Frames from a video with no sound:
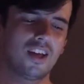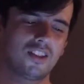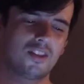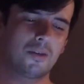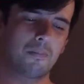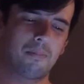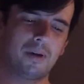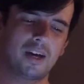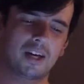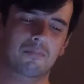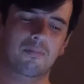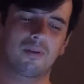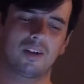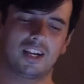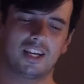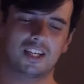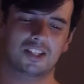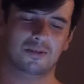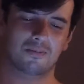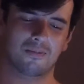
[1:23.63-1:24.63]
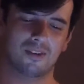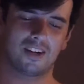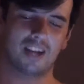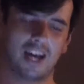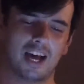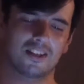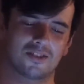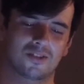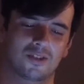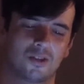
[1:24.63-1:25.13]
The pig policeman
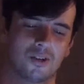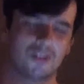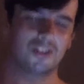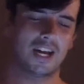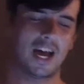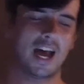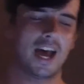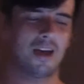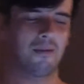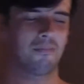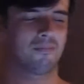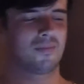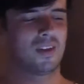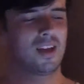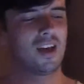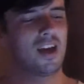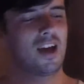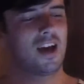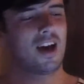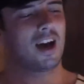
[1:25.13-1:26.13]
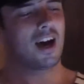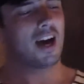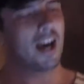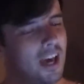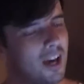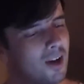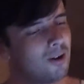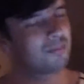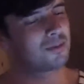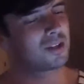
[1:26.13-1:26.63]
has good aim. I
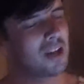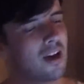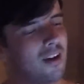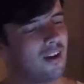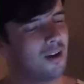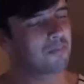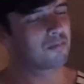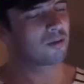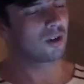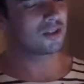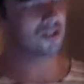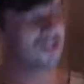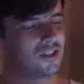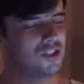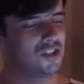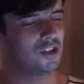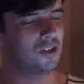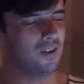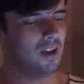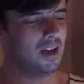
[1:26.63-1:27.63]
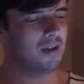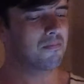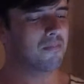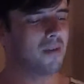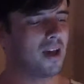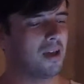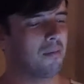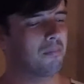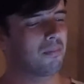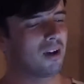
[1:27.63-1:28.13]
helped out a prostitute
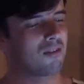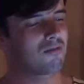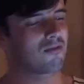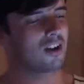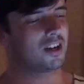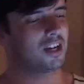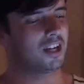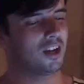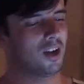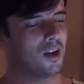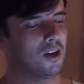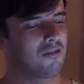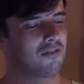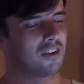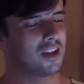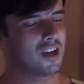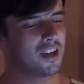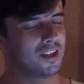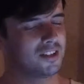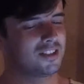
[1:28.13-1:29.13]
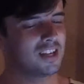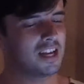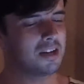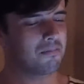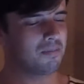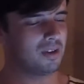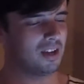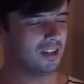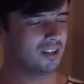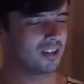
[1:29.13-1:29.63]
inmate by running over her
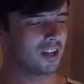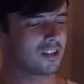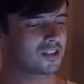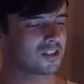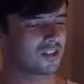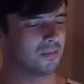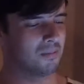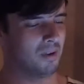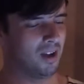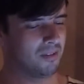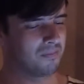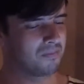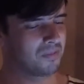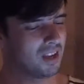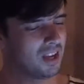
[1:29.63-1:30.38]
deadbeat customer.